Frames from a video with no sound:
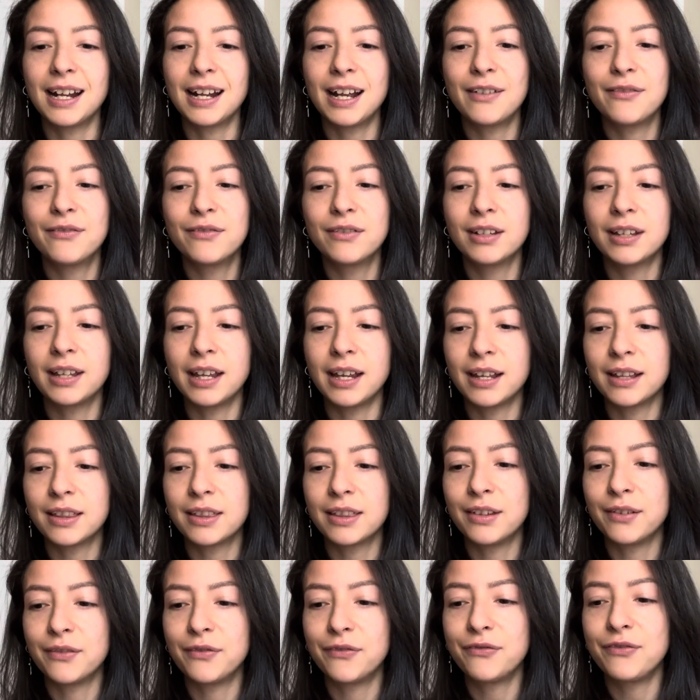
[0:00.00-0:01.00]
I feel like
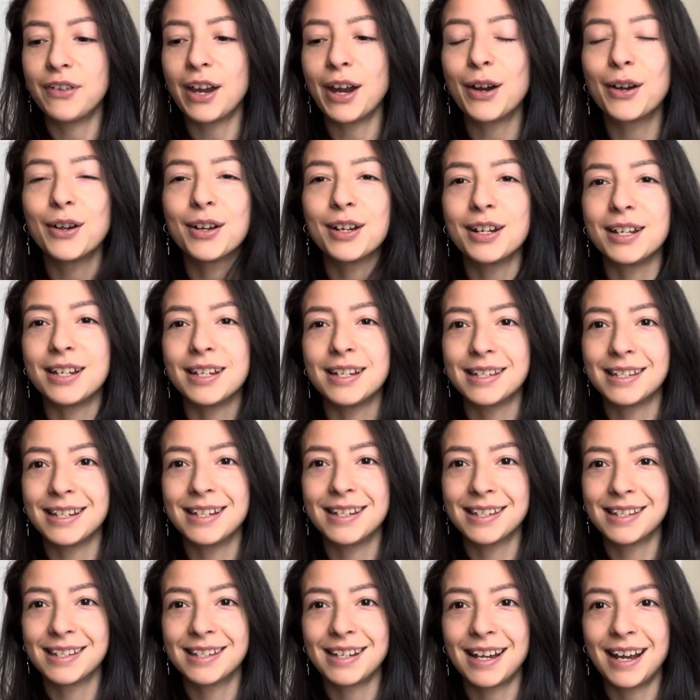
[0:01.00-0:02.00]
the fairies
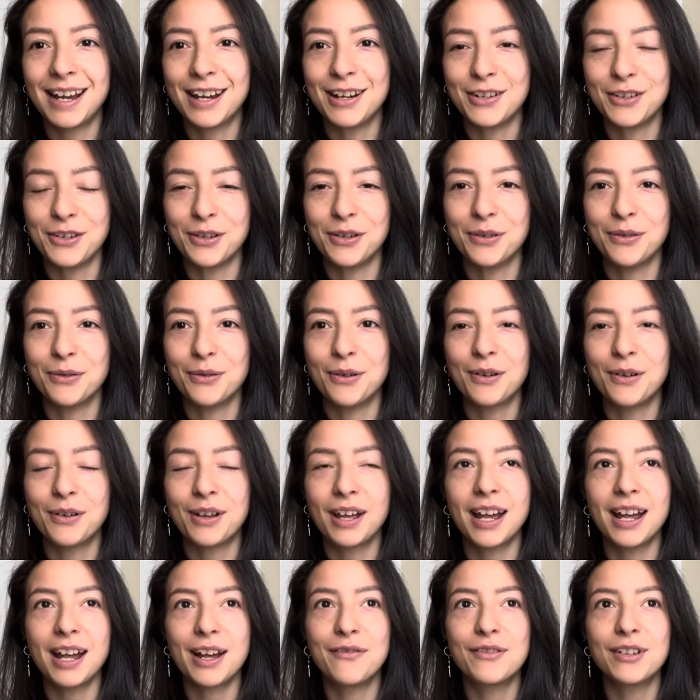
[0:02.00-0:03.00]
inside you.
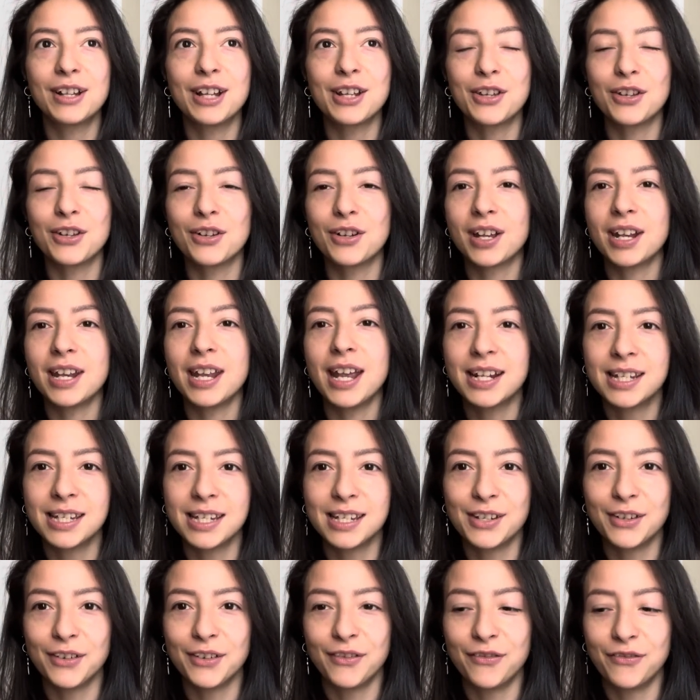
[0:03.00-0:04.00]
Okay, I feel like you're
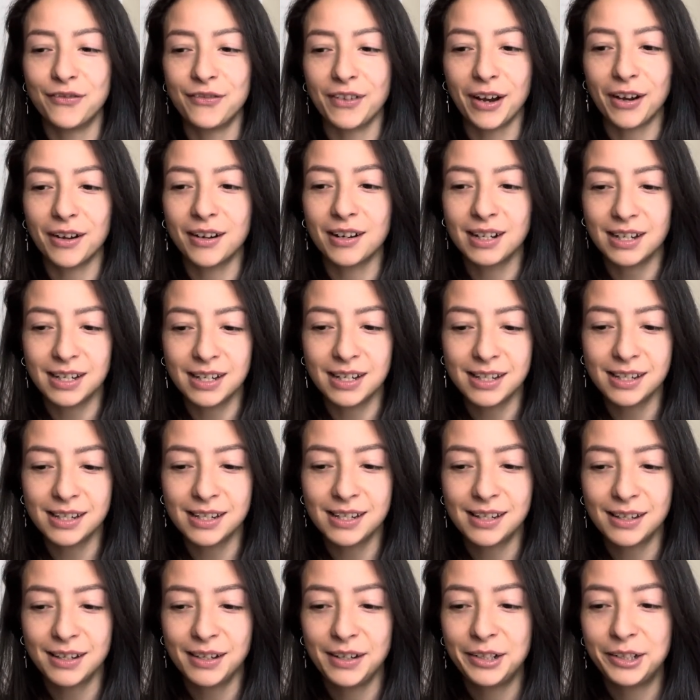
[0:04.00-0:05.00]
connected to
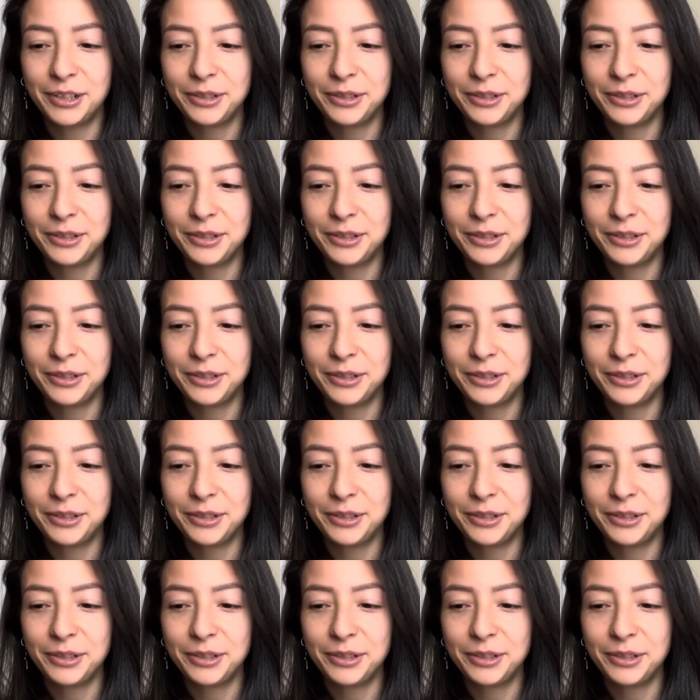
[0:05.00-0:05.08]
fairies.